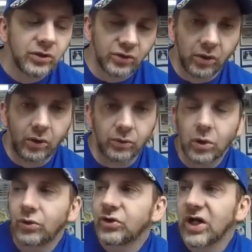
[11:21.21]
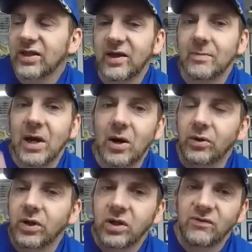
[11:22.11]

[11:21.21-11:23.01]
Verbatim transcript: So go check them out.